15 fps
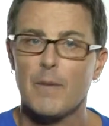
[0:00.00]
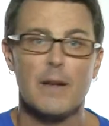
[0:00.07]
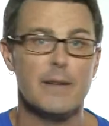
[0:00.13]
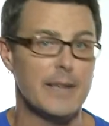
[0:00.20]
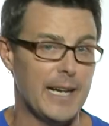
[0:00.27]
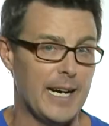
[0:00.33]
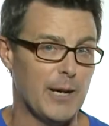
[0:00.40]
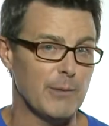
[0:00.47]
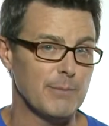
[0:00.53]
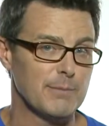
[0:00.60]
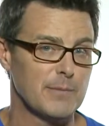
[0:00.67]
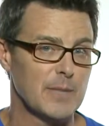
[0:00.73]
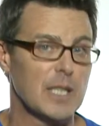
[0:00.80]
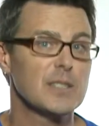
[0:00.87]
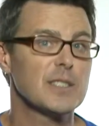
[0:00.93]
Now,
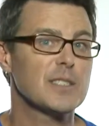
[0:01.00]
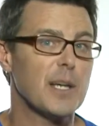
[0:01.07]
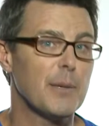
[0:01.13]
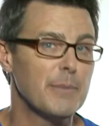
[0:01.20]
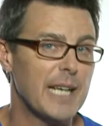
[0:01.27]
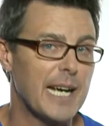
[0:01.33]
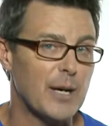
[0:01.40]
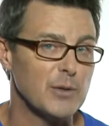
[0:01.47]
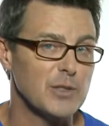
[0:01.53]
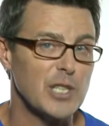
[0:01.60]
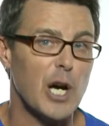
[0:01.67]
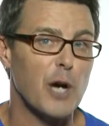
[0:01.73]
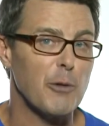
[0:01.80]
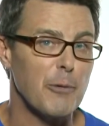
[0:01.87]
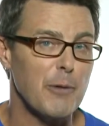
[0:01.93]
some nouns
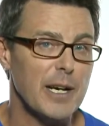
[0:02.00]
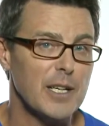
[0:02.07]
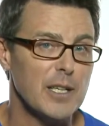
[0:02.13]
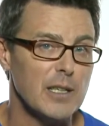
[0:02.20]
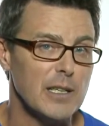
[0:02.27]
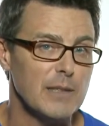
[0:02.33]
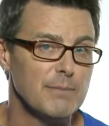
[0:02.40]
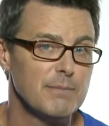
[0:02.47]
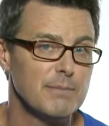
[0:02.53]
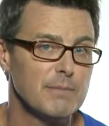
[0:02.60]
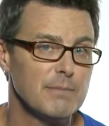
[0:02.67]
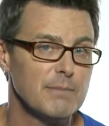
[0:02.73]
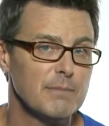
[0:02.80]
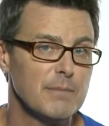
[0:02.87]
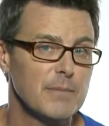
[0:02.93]
are irregular.
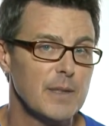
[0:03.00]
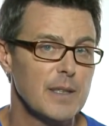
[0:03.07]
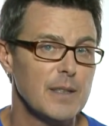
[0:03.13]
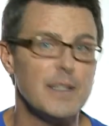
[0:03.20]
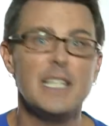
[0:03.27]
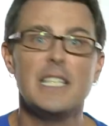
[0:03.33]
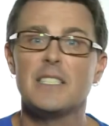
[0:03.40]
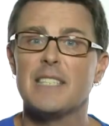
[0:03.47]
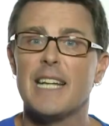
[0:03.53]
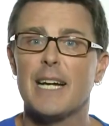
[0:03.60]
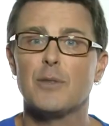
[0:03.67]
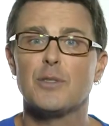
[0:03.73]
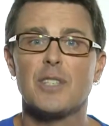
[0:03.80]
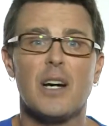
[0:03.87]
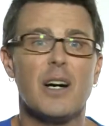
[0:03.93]
These
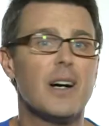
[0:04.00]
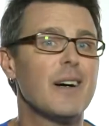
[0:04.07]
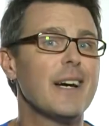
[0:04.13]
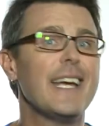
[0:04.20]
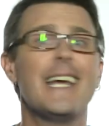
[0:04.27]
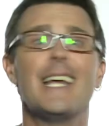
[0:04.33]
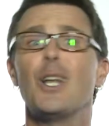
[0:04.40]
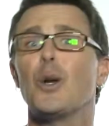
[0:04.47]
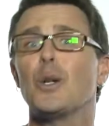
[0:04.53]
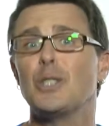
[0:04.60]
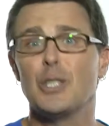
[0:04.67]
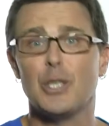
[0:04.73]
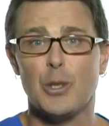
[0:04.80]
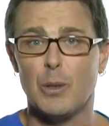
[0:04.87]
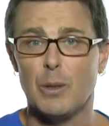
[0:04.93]
nouns are
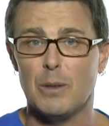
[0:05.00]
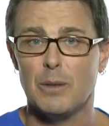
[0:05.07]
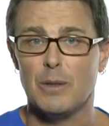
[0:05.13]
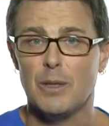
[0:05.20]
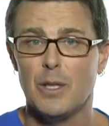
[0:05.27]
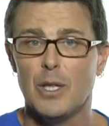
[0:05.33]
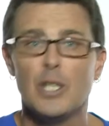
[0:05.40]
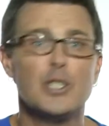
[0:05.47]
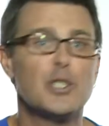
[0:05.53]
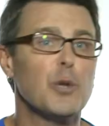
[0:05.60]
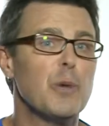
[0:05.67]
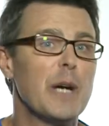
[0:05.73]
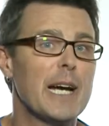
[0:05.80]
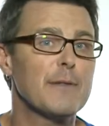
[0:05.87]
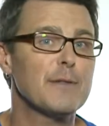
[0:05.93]
illogical, so
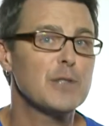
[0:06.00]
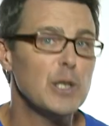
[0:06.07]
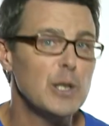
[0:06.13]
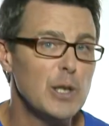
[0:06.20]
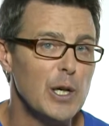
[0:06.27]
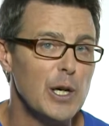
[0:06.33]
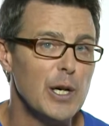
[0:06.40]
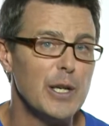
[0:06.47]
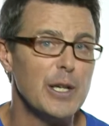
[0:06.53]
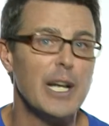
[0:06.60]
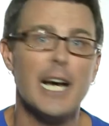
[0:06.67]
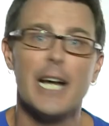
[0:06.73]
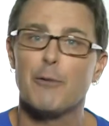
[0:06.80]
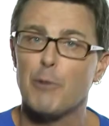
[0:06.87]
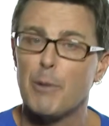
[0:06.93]
we have to learn
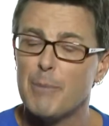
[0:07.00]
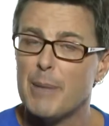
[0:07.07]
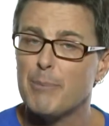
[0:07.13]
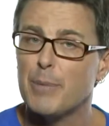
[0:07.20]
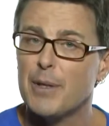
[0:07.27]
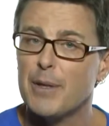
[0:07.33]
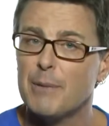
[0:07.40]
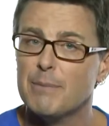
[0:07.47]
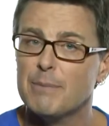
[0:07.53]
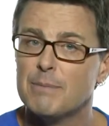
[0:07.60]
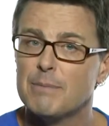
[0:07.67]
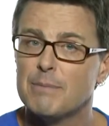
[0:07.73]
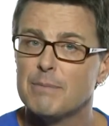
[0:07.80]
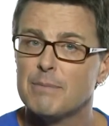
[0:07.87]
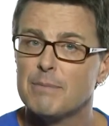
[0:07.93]
and remember them.
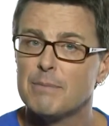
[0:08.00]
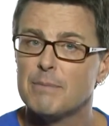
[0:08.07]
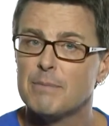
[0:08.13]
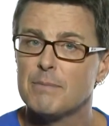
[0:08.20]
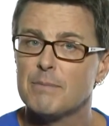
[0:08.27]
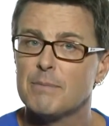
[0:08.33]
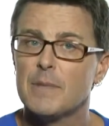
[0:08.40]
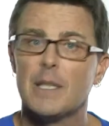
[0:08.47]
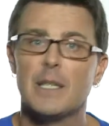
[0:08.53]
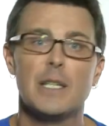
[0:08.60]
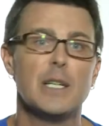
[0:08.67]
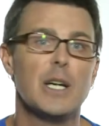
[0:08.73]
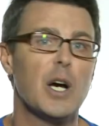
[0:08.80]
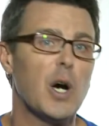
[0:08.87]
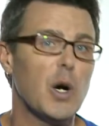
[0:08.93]

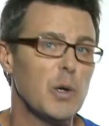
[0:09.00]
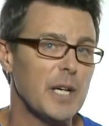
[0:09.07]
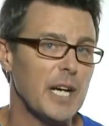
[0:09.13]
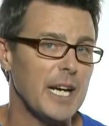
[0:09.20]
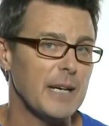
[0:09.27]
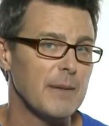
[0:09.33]
Okay,